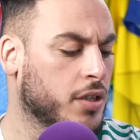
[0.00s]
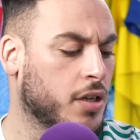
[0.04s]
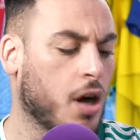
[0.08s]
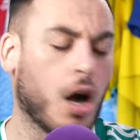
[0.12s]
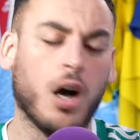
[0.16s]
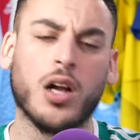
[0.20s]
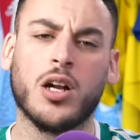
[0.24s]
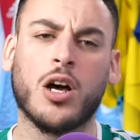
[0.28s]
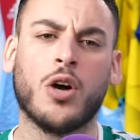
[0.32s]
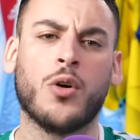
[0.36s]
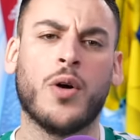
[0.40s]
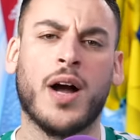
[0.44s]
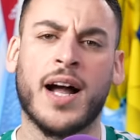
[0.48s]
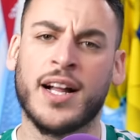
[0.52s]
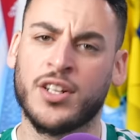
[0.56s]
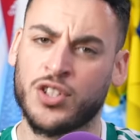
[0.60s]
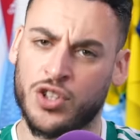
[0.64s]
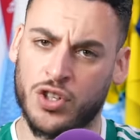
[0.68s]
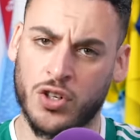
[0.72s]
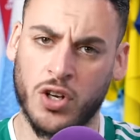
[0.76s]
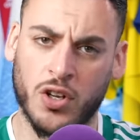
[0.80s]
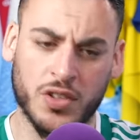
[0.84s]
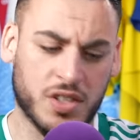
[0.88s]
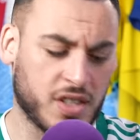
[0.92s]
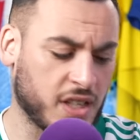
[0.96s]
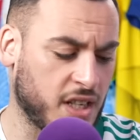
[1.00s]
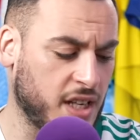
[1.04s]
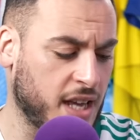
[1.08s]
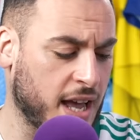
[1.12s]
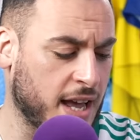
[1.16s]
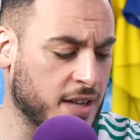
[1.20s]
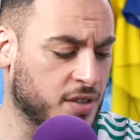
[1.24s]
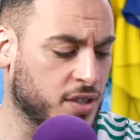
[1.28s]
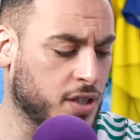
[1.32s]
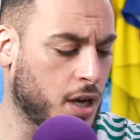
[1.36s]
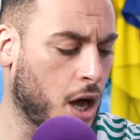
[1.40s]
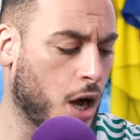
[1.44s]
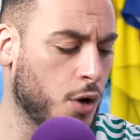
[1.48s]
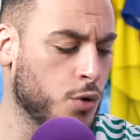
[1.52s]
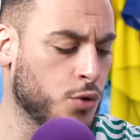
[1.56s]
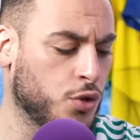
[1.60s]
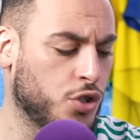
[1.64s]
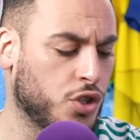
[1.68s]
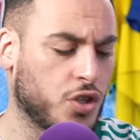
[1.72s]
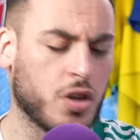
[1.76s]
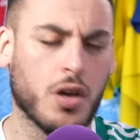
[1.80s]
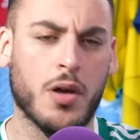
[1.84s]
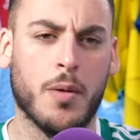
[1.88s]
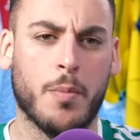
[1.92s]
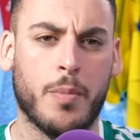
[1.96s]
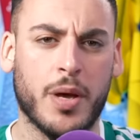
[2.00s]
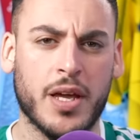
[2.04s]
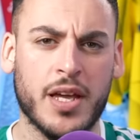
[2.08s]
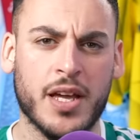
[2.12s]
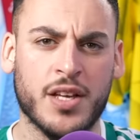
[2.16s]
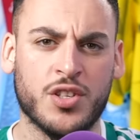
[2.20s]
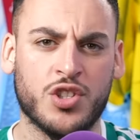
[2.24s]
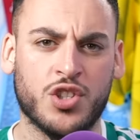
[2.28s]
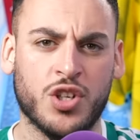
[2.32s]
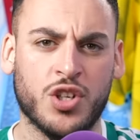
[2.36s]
Carlo Ancelotti has coached P S